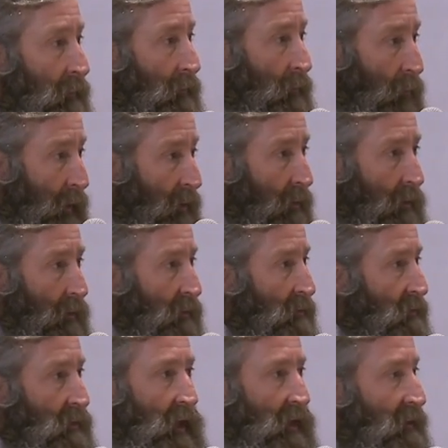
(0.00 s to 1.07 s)
We are.
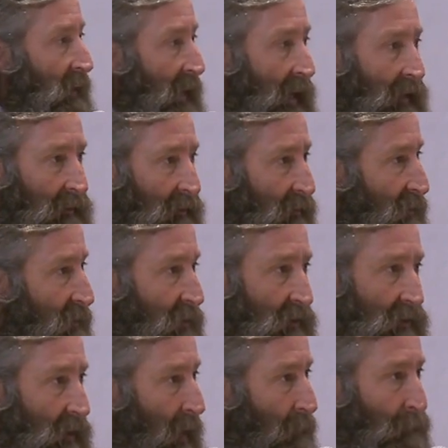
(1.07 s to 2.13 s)
It's not the activist,
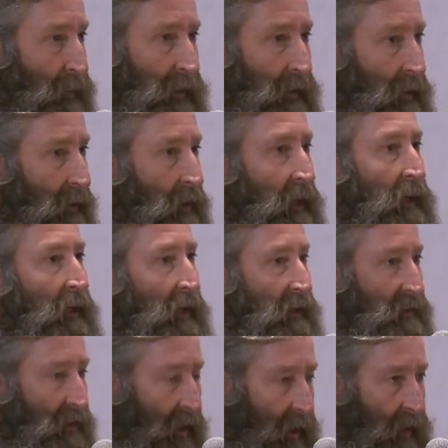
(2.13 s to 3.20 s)
it's not PETA,
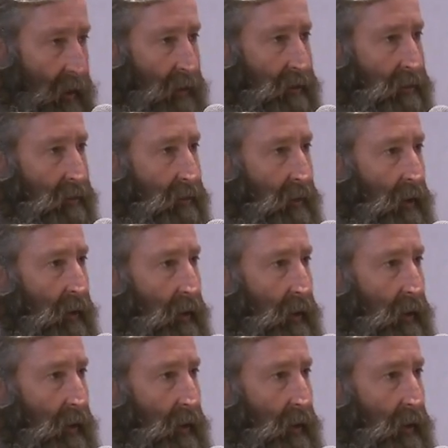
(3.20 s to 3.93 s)
it's us.